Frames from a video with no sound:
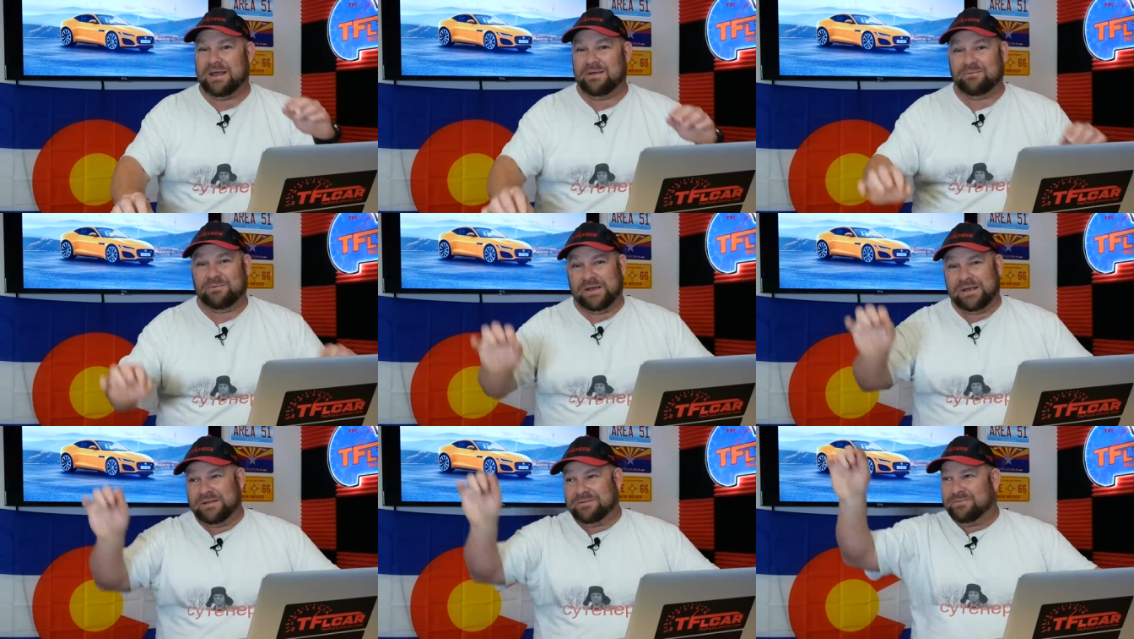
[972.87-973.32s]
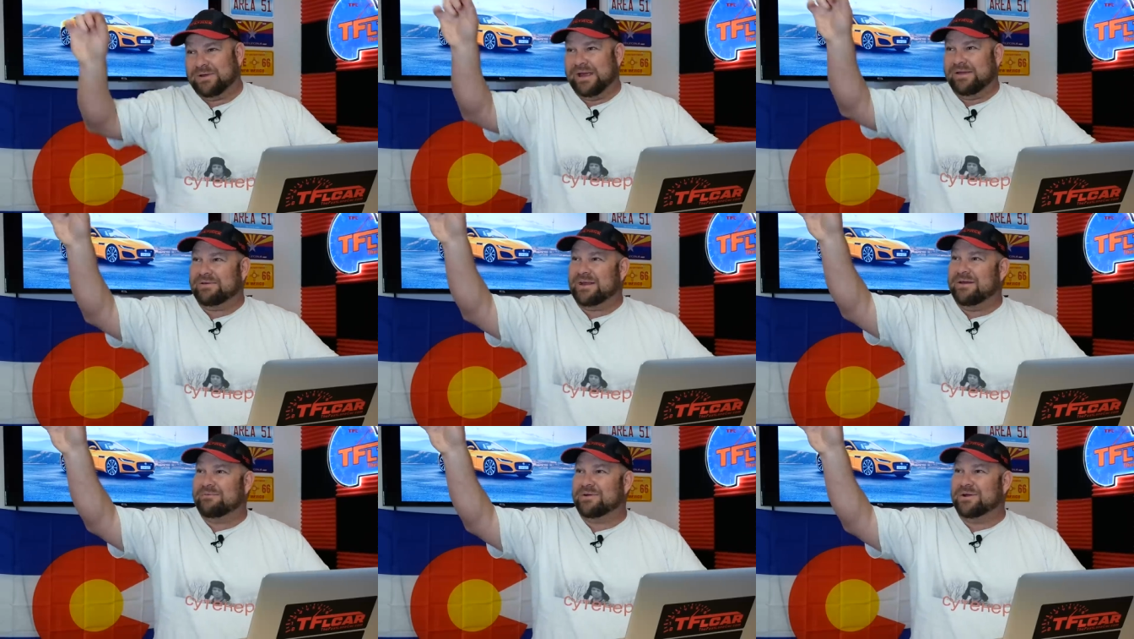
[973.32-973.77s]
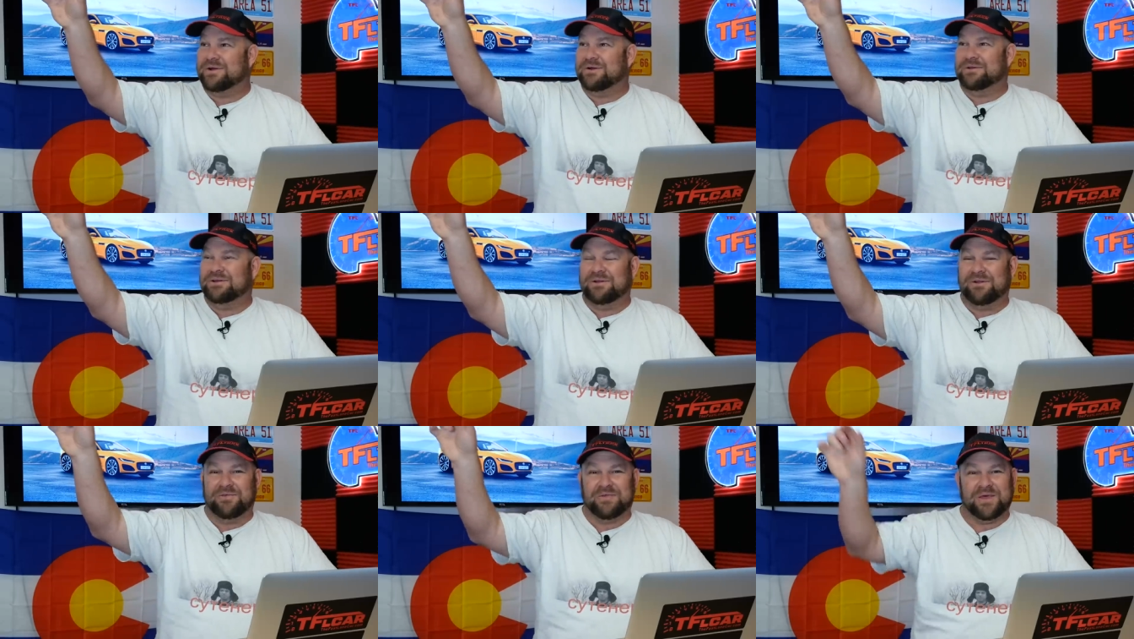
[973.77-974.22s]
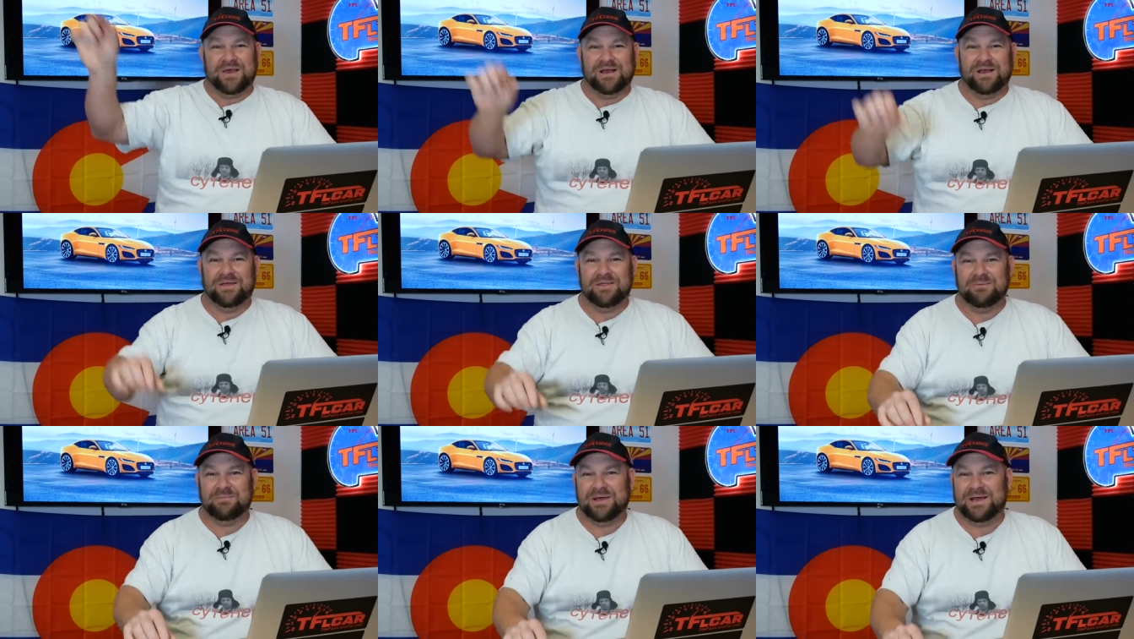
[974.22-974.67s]
and we, we even have our own little thing
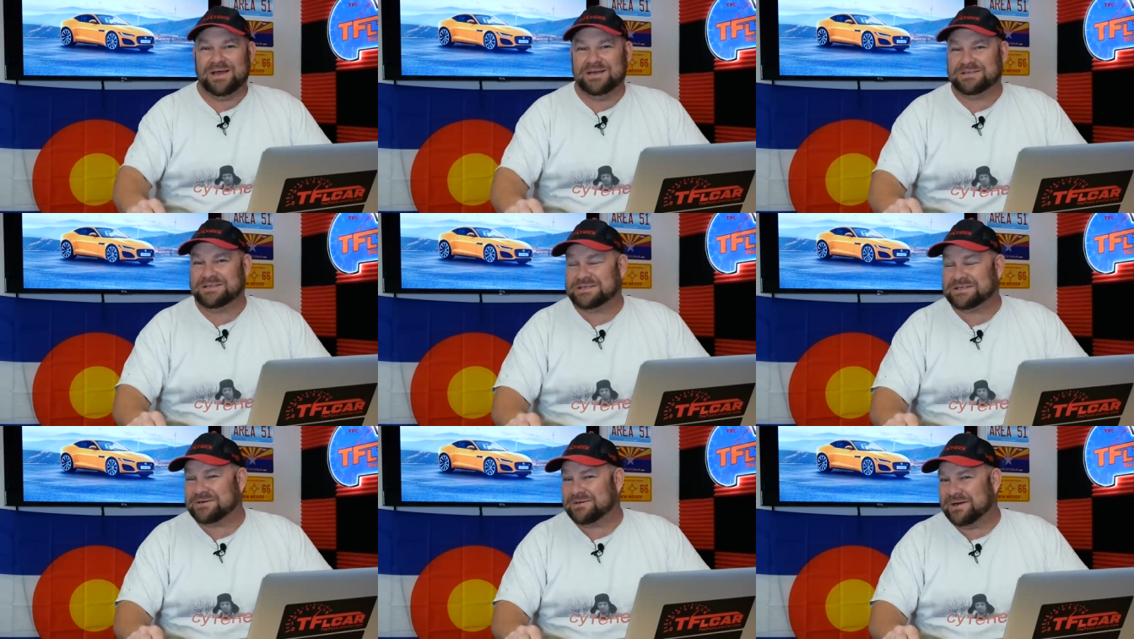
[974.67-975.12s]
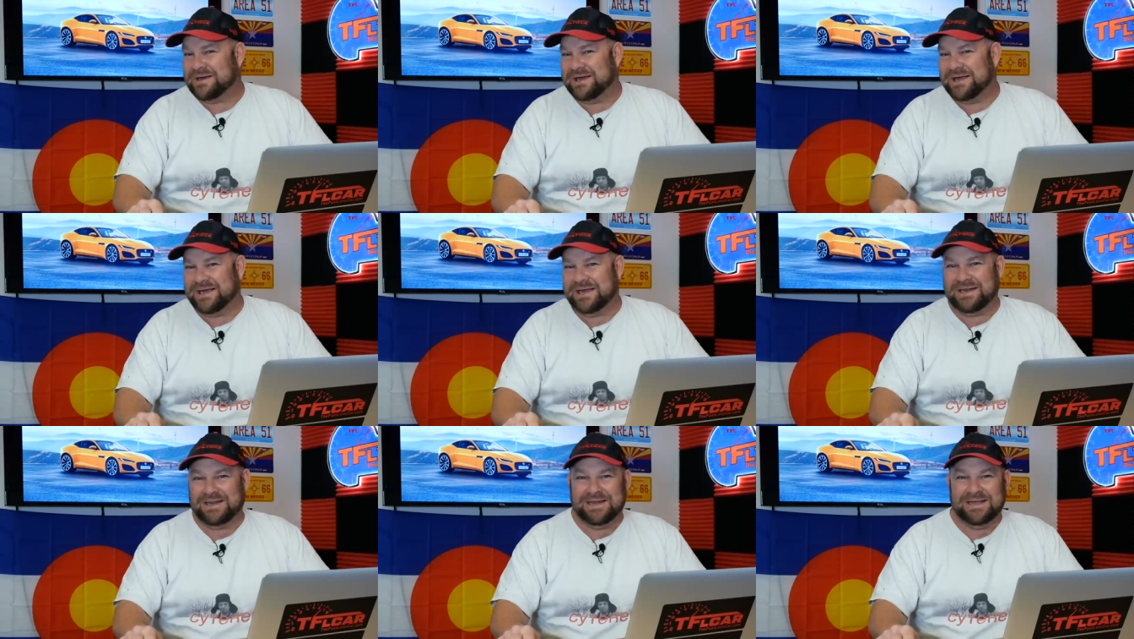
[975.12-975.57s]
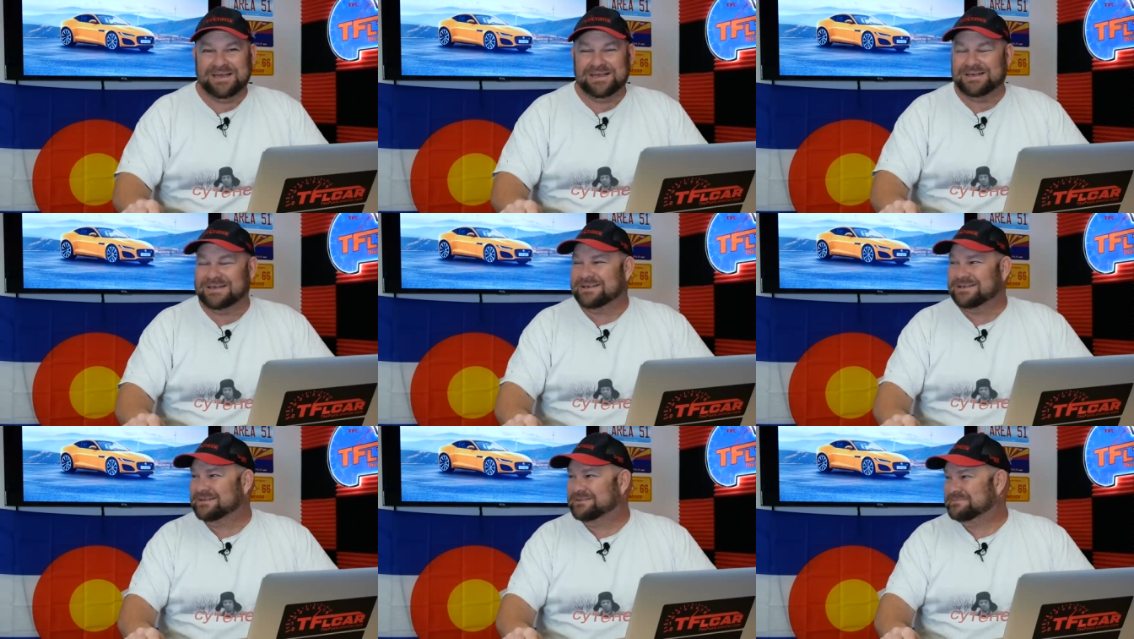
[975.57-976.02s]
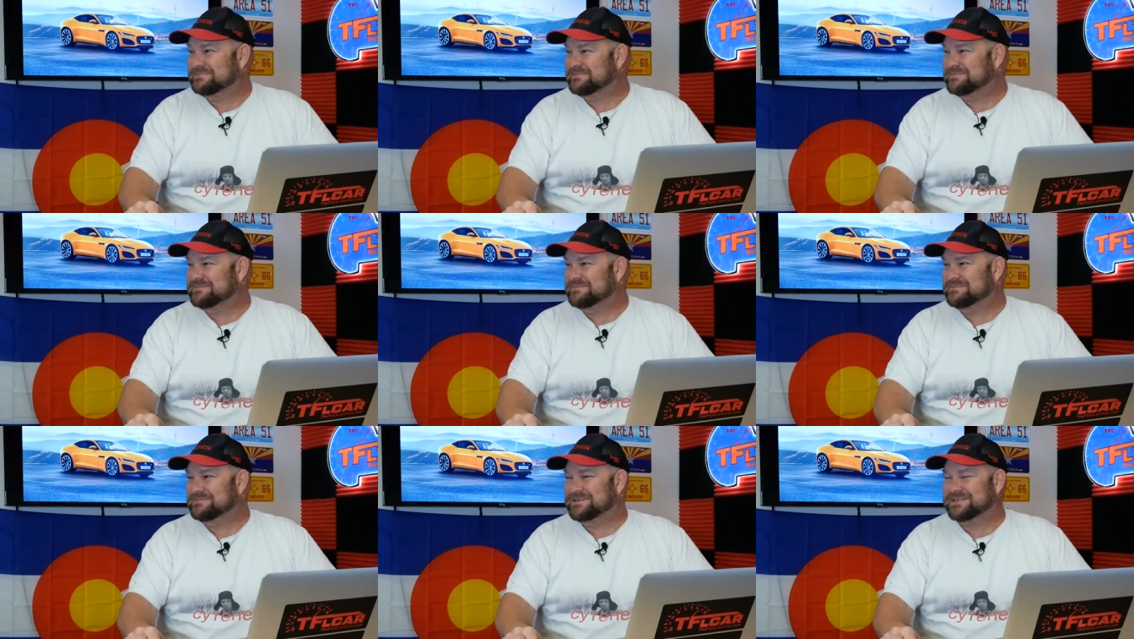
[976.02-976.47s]
on the page. It's great. Yeah, yeah, yeah.